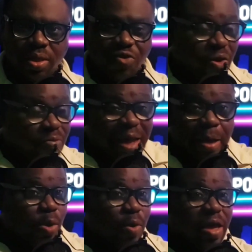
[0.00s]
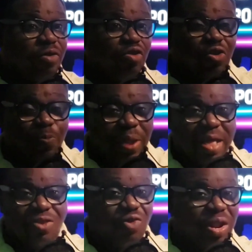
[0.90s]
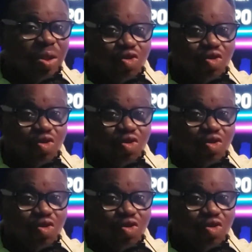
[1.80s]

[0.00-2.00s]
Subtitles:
Sometimes they were even just doing strictly